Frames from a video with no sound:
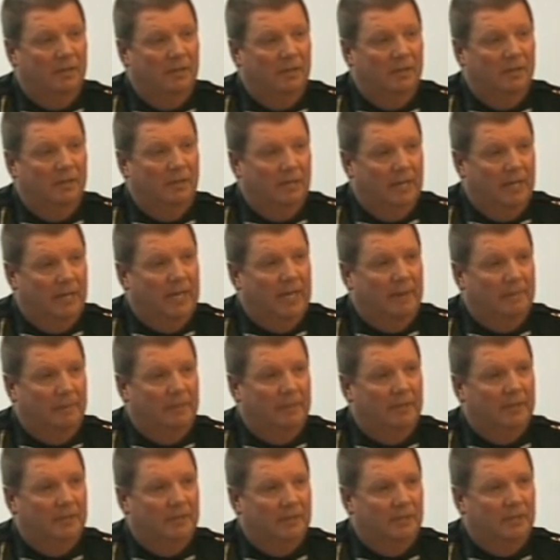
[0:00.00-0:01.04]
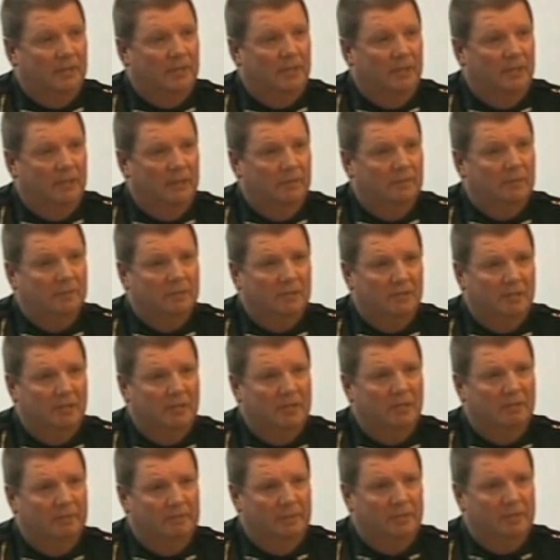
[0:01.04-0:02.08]
And that happened in the city, and that was a city
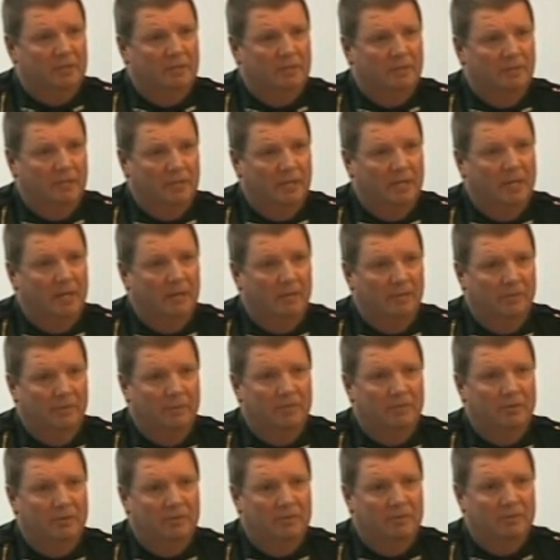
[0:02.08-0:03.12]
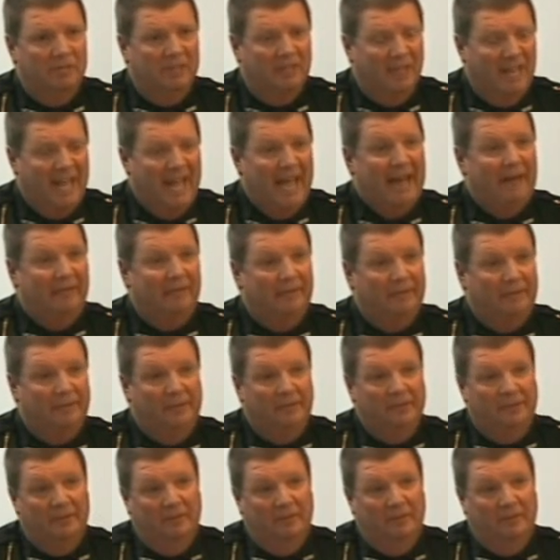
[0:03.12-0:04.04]
official that got on the news and laughed.